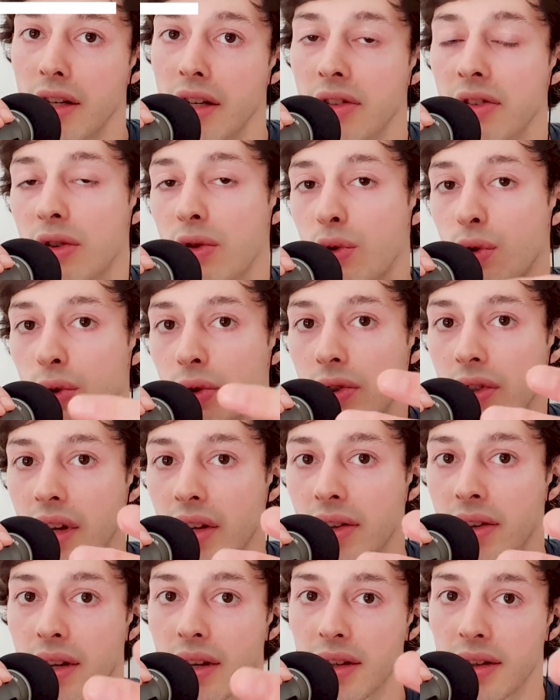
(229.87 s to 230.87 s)
to
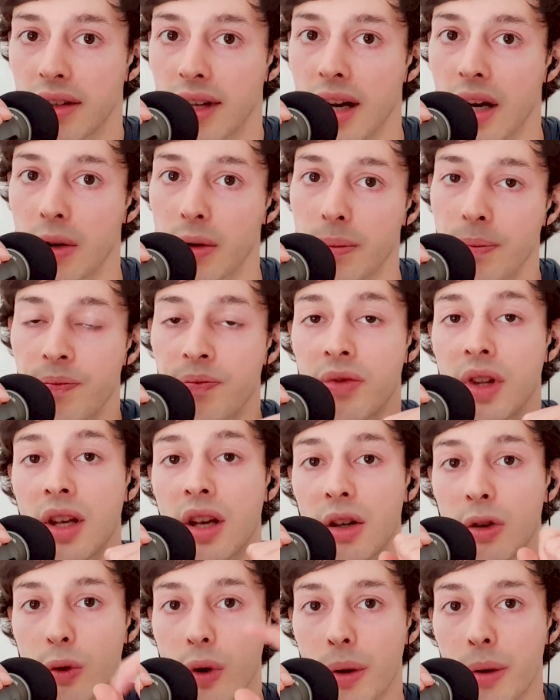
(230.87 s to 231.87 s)
sit down:
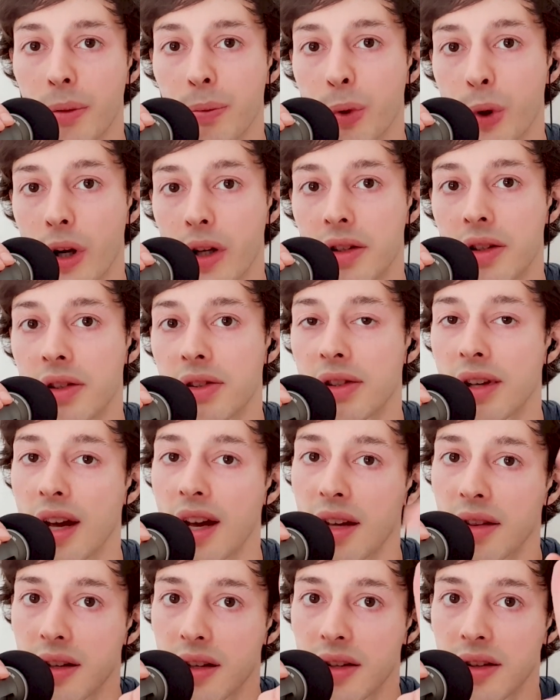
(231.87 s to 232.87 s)
grammar practice
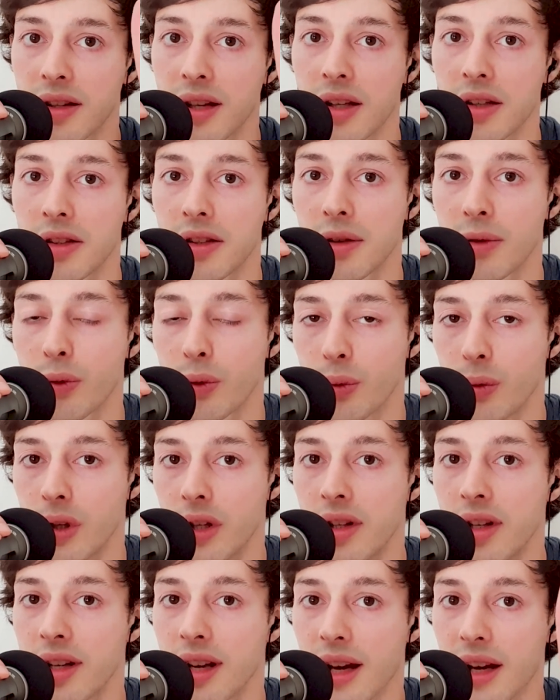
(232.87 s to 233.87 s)
and intensive
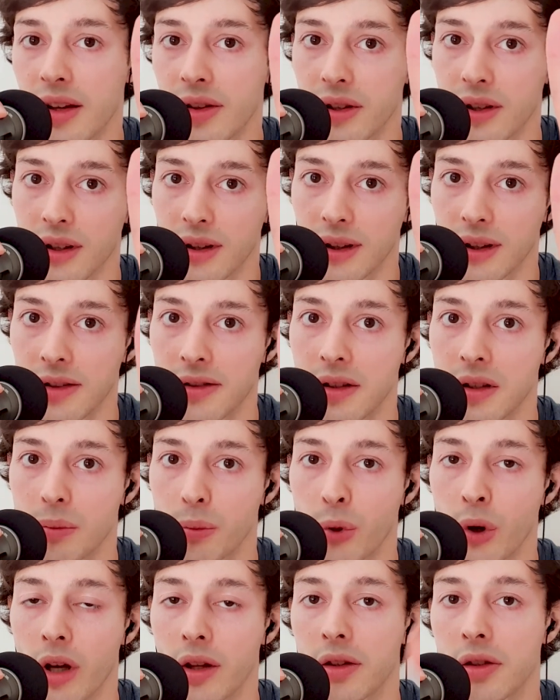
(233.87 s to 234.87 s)
reading and listening
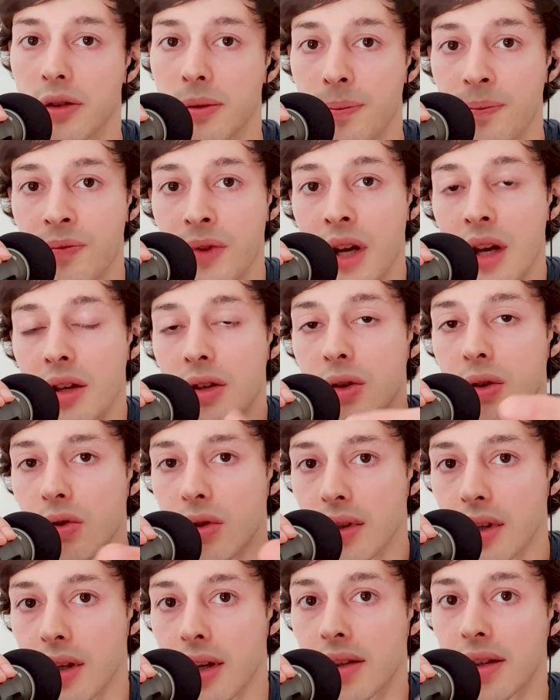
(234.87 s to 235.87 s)
practice.
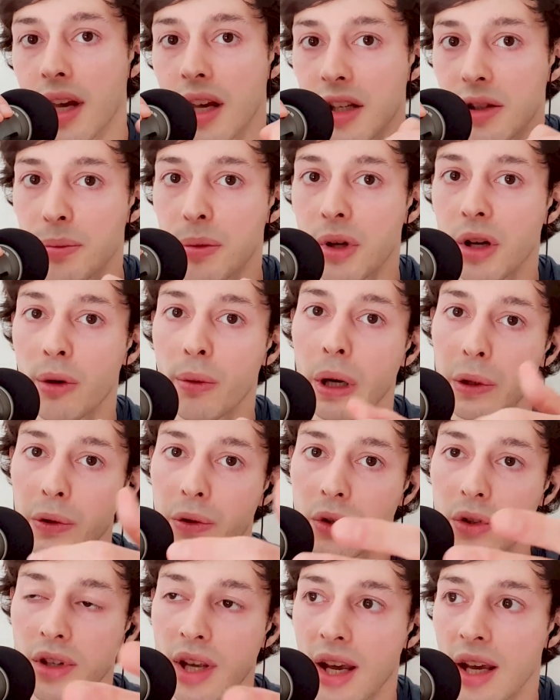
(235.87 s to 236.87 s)
Usually it takes me around
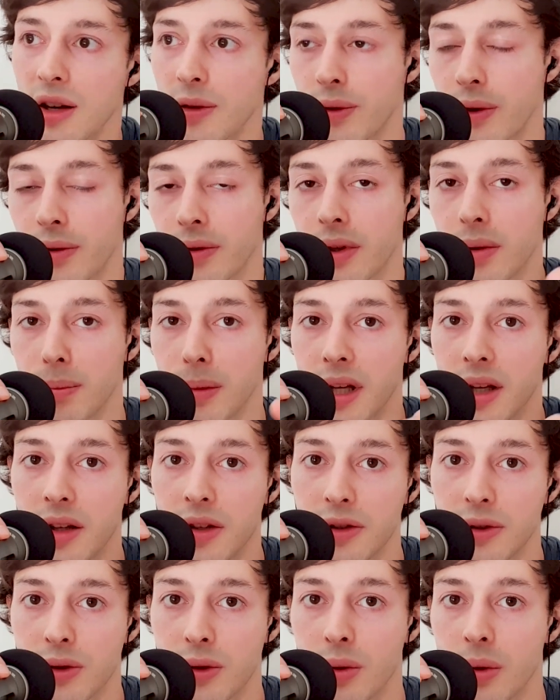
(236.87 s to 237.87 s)
10-15
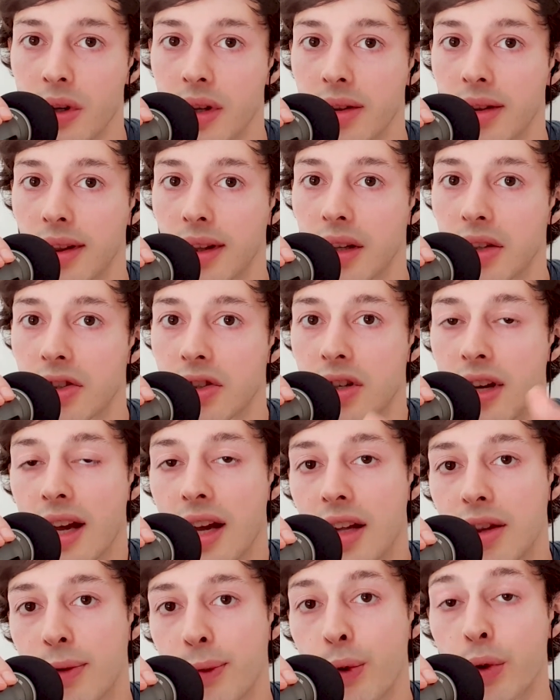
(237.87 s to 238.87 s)
minutes to eat lunch,
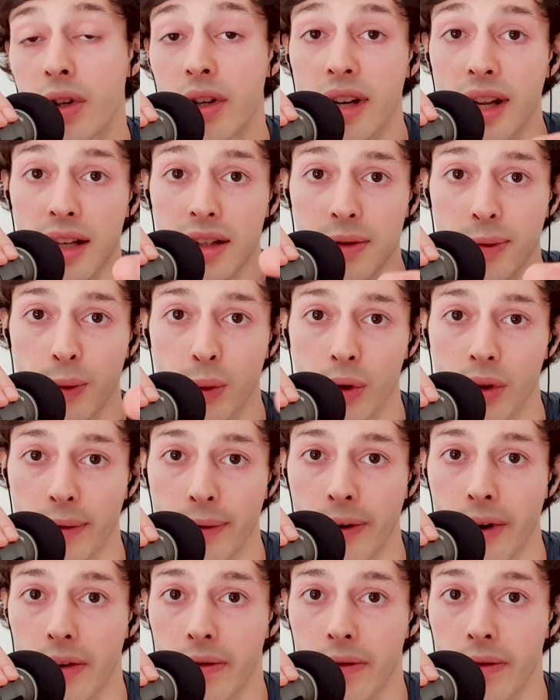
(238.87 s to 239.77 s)
and for the next 45